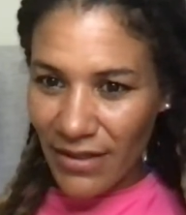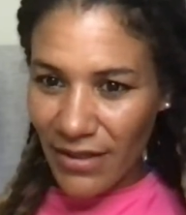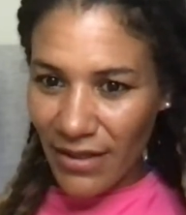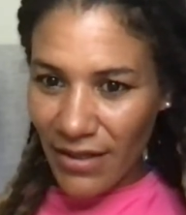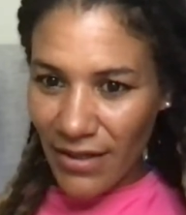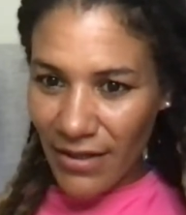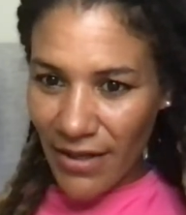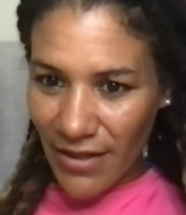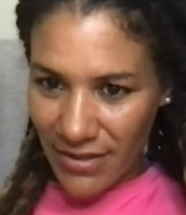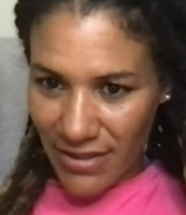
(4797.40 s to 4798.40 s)

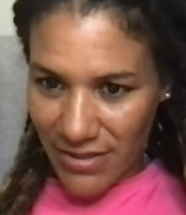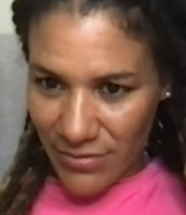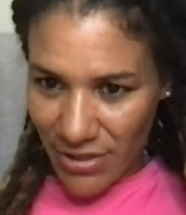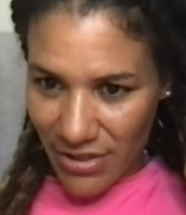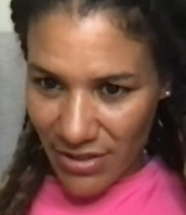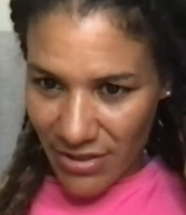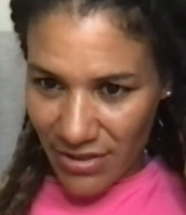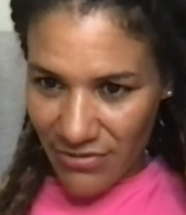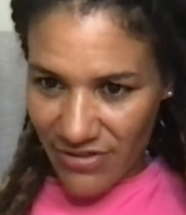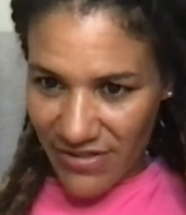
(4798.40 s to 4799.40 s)
Uh, yes, we are
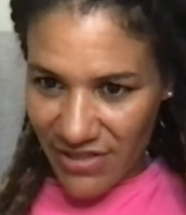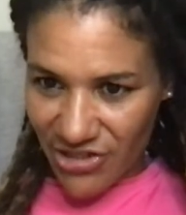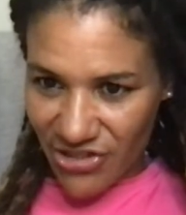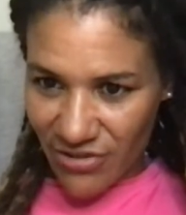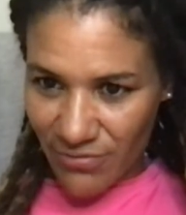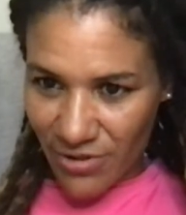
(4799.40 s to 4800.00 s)
in recession,